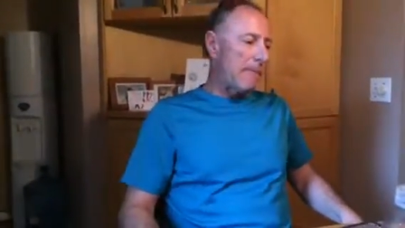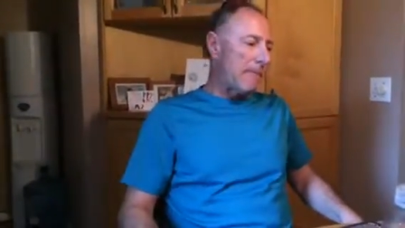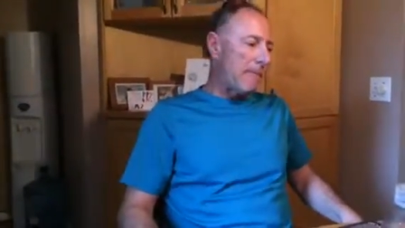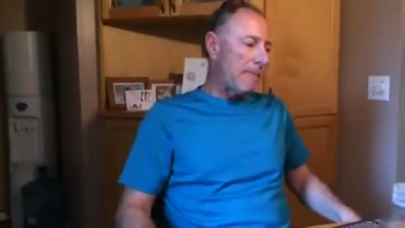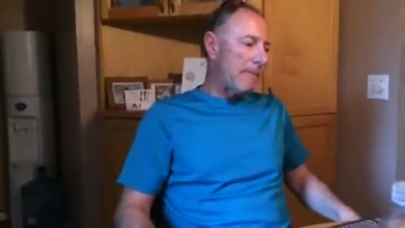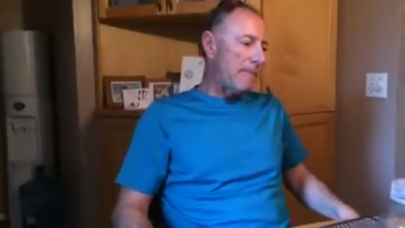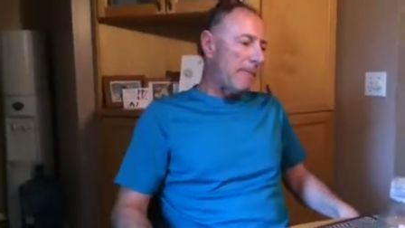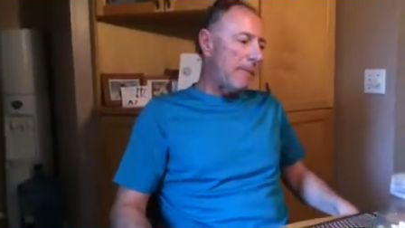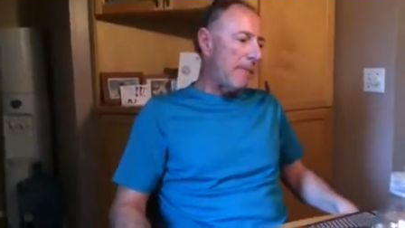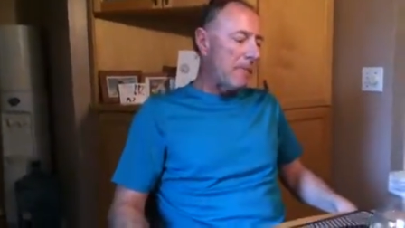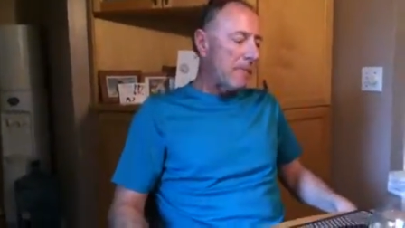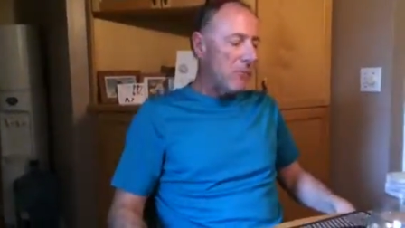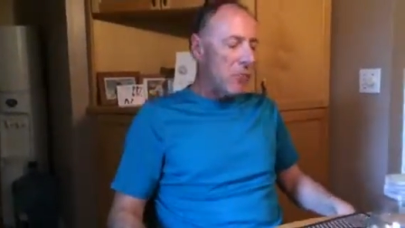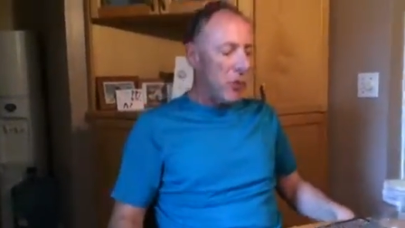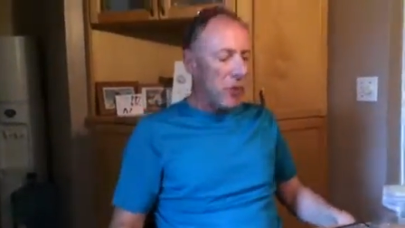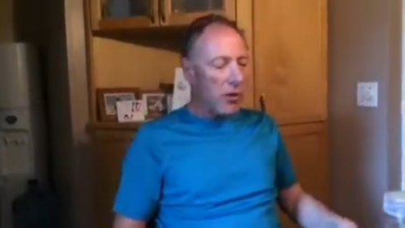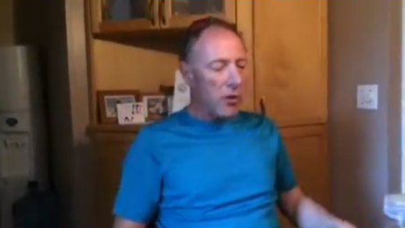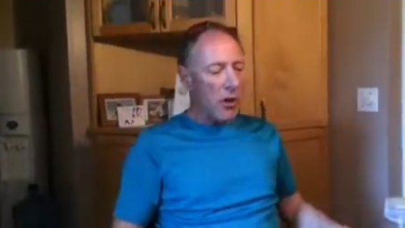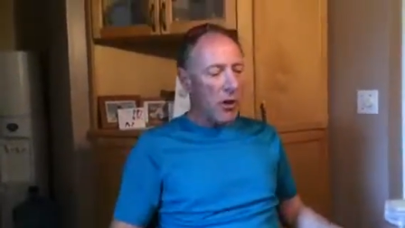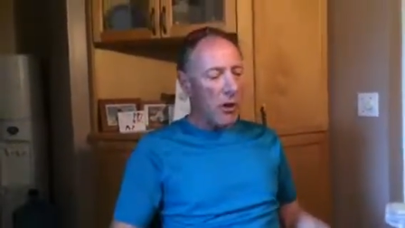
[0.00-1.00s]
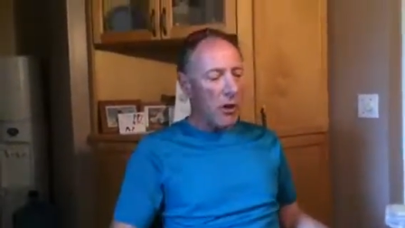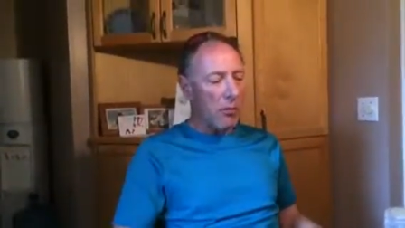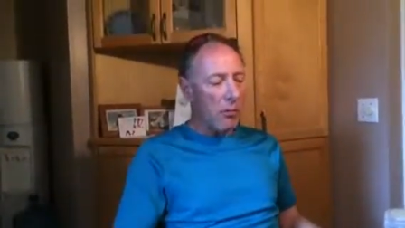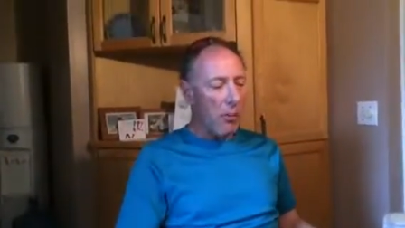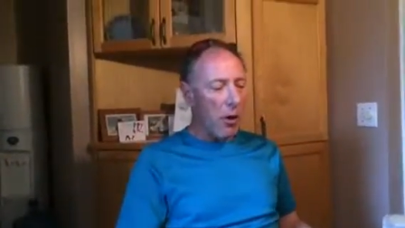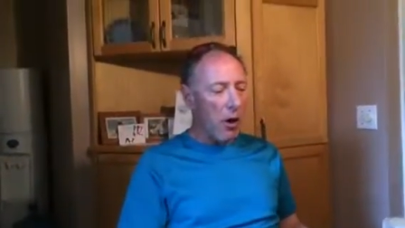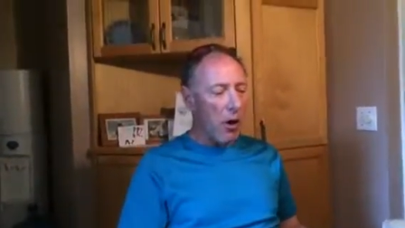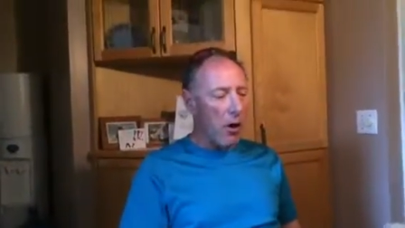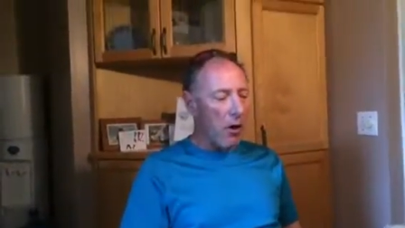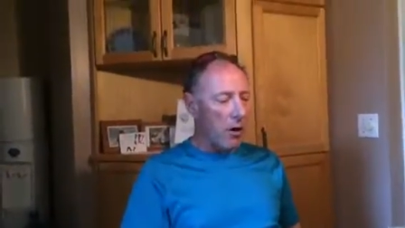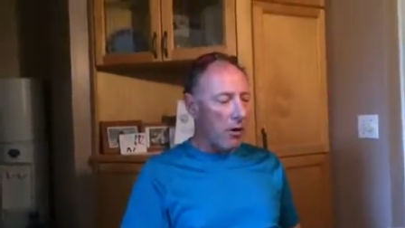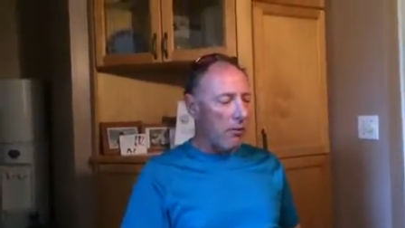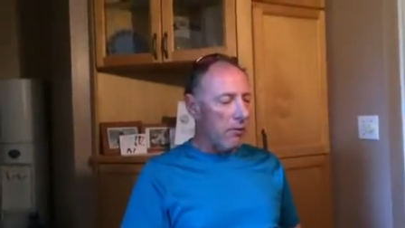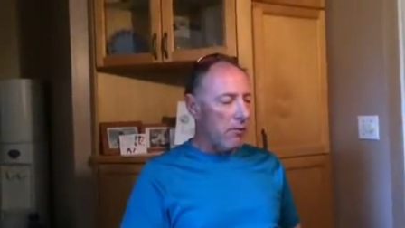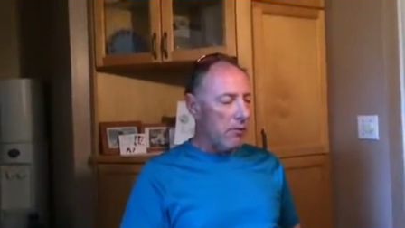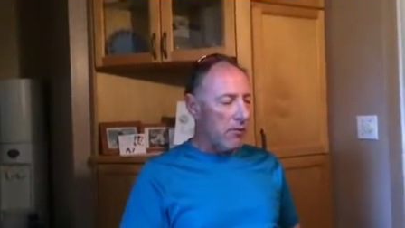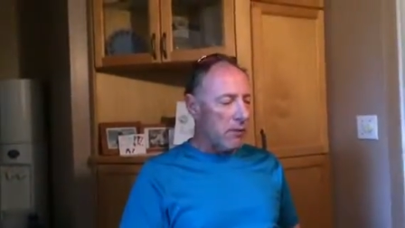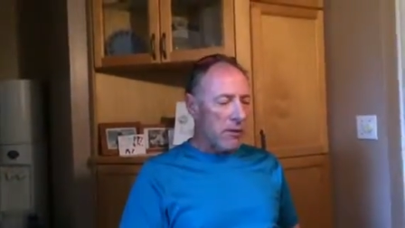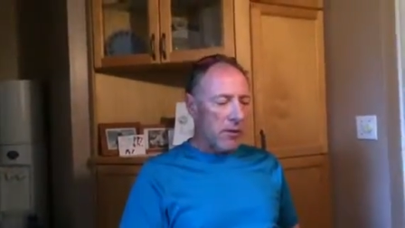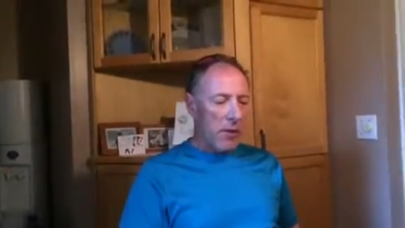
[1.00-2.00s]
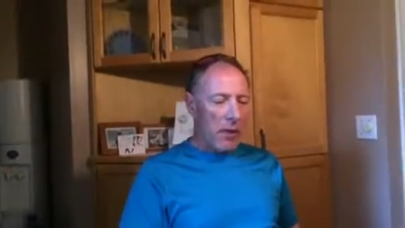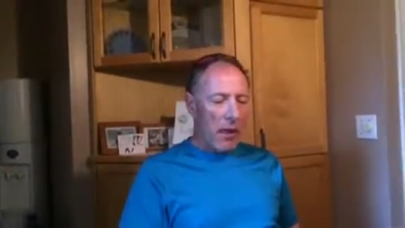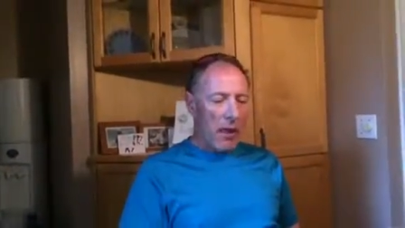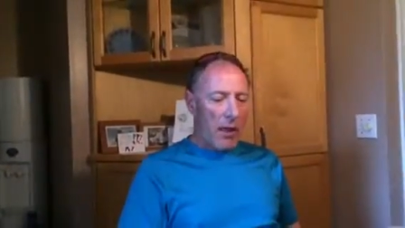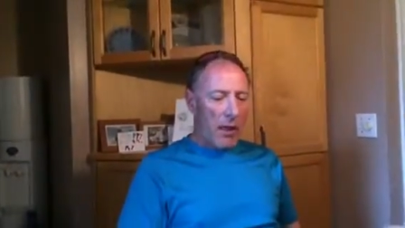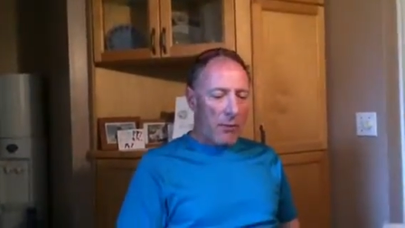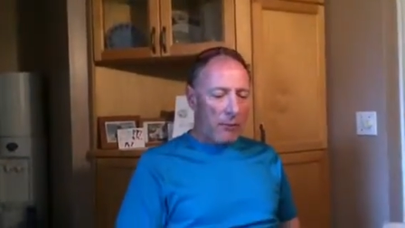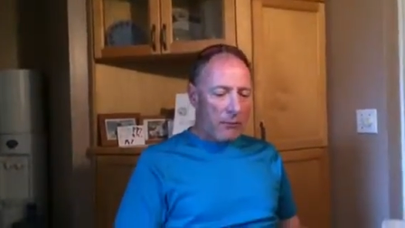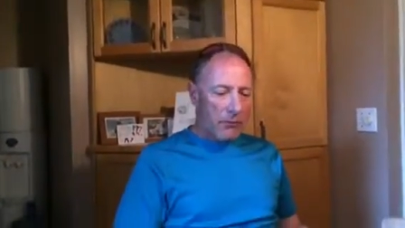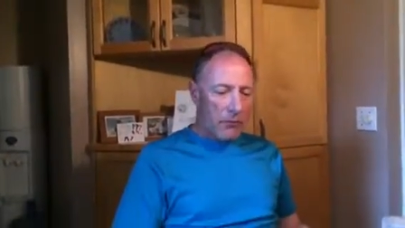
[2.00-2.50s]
bar in Whistler when we were at 78.